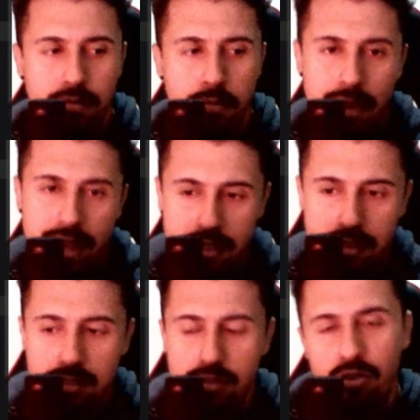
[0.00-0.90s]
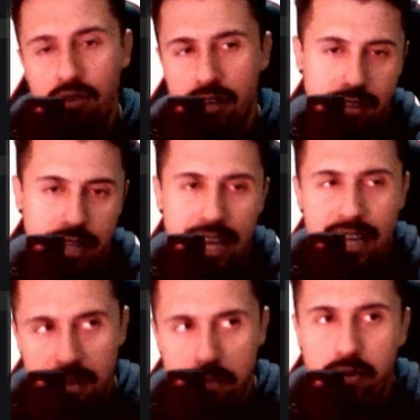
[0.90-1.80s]
method or
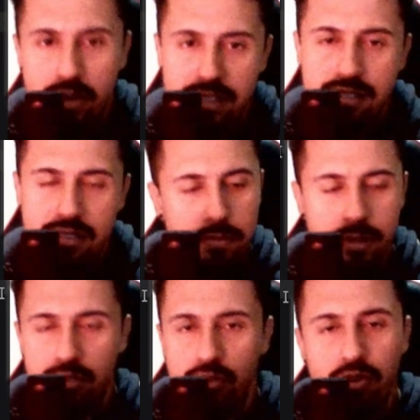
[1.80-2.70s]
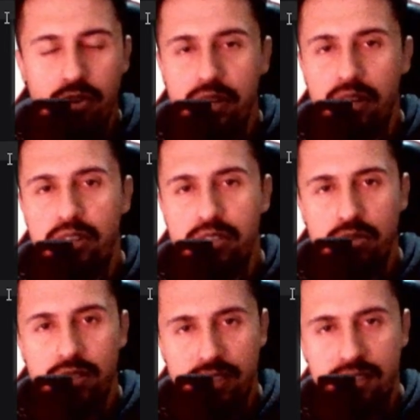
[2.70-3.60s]
endpoint, but don't worry, you're going to
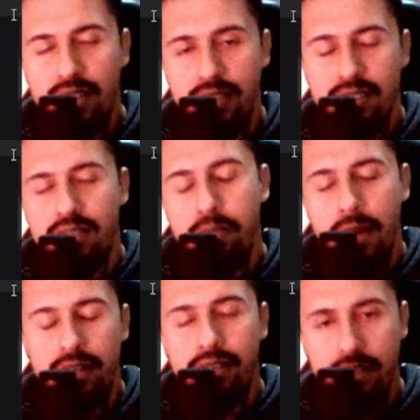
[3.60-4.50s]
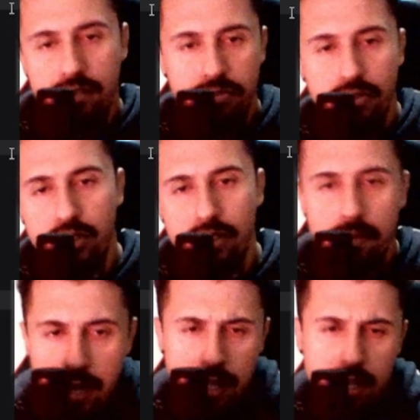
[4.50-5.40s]
understand this better in the future.
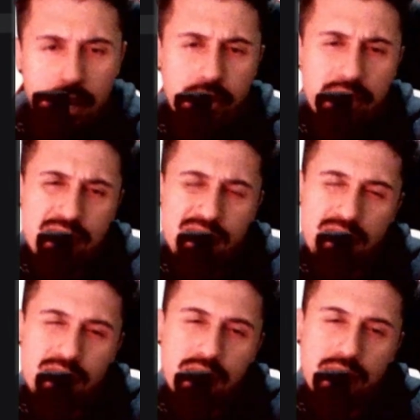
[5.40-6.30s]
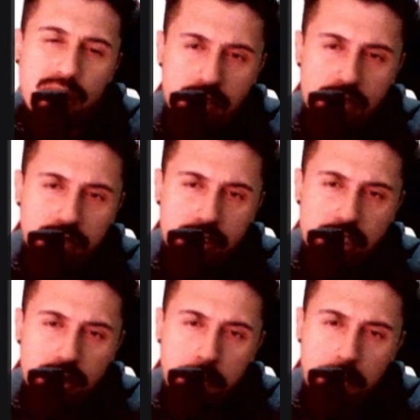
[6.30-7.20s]
And now you can see that the
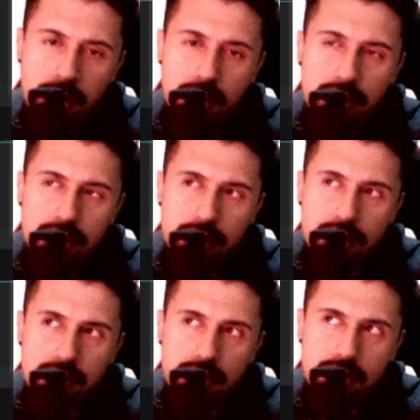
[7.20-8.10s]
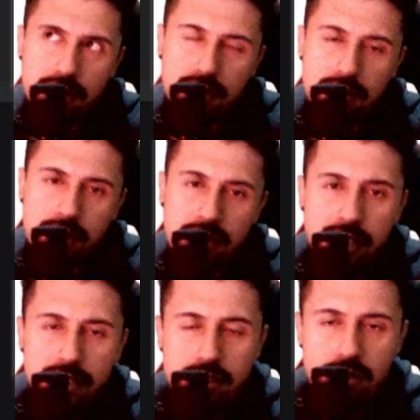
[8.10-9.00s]
function pay
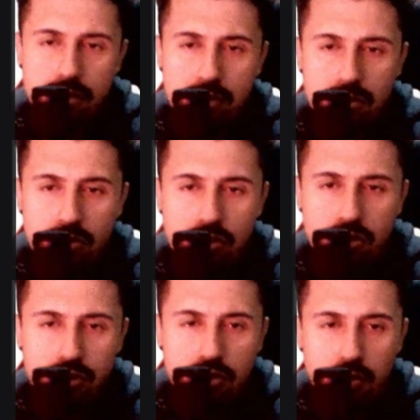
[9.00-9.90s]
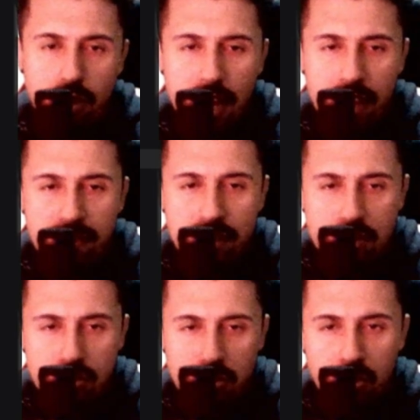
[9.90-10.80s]
needs to have the
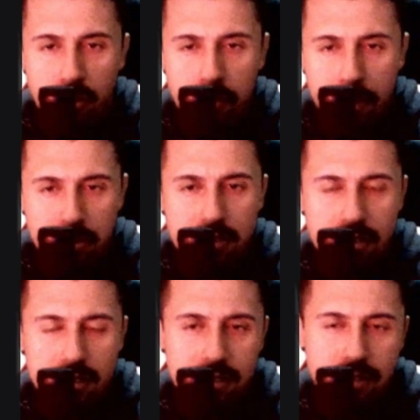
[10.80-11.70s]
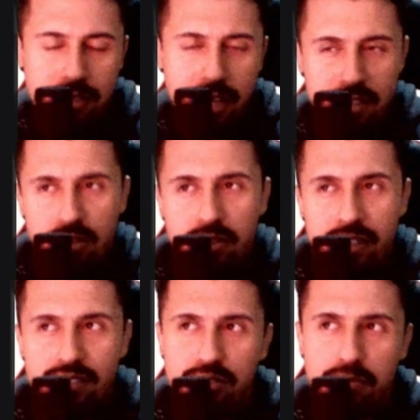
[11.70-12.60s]
total amount that is going
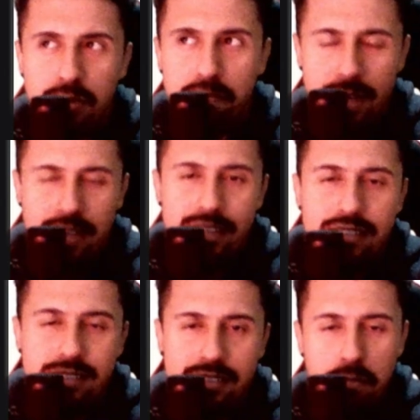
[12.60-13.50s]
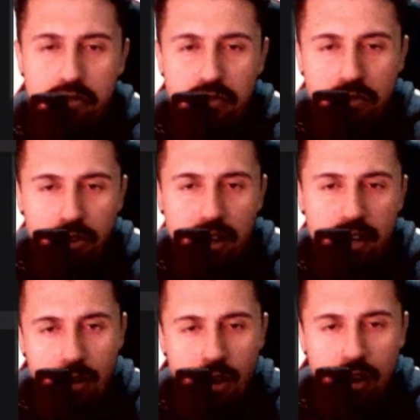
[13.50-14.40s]
to be paid before
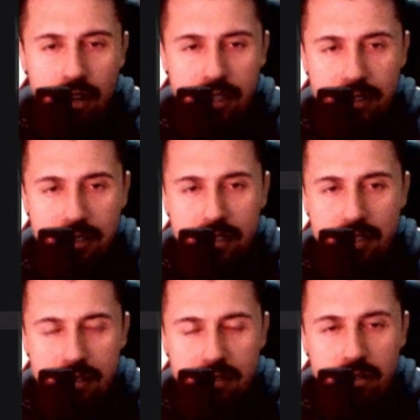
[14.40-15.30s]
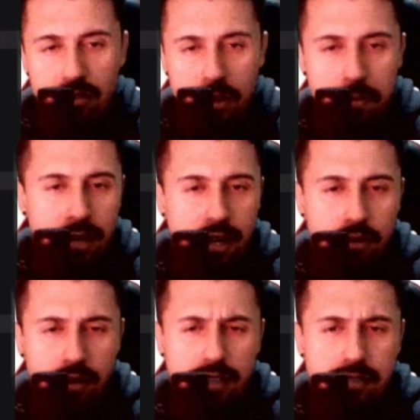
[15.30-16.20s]
calling the external API,
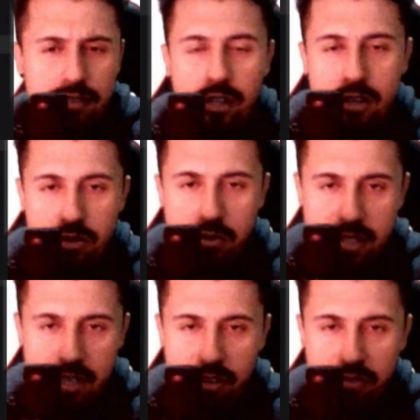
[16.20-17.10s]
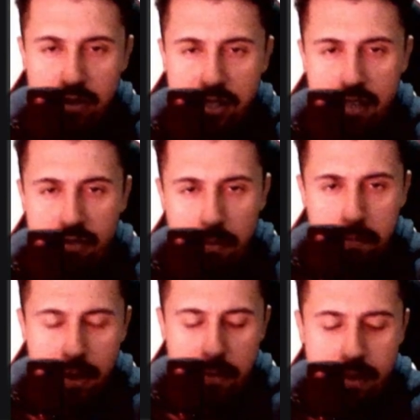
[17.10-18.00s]
right? So instead of receiving
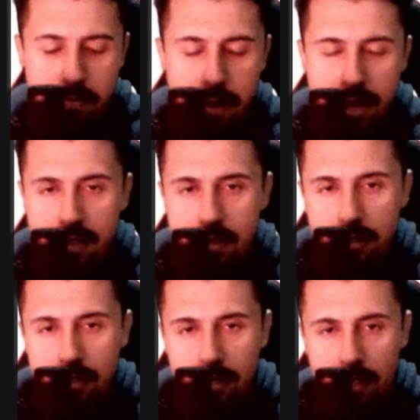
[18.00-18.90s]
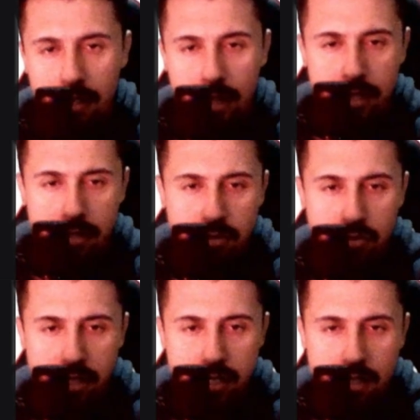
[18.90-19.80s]
payment method, let's
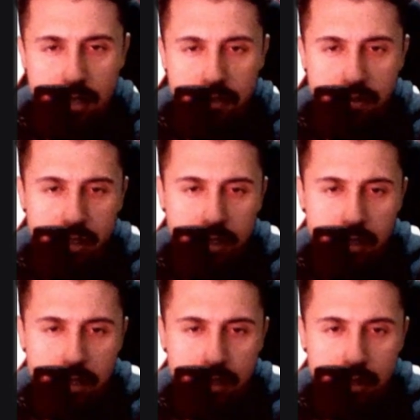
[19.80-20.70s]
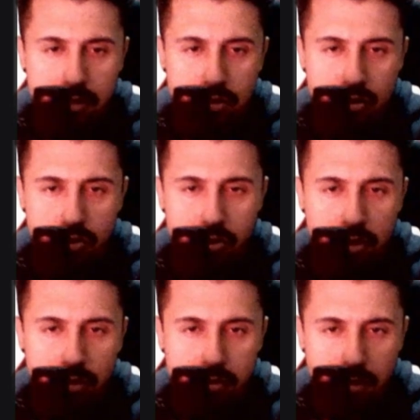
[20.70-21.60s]
receive here the
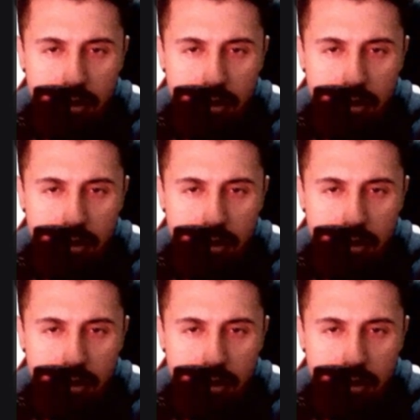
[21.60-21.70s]
total